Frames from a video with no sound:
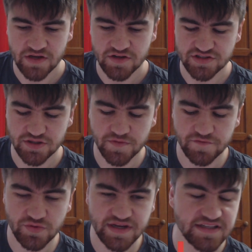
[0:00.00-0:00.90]
So
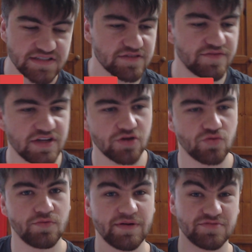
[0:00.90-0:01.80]
before we get into the video,
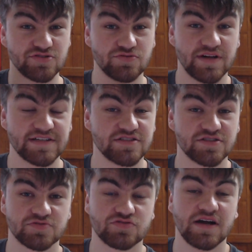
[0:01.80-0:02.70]
remember to like and
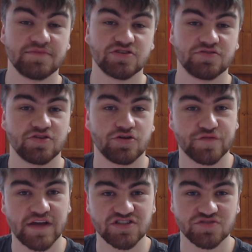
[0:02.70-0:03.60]
subscribe, turn the
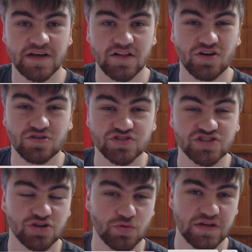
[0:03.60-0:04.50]
notification bell on
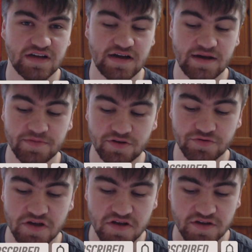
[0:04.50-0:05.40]
so you know when I upload.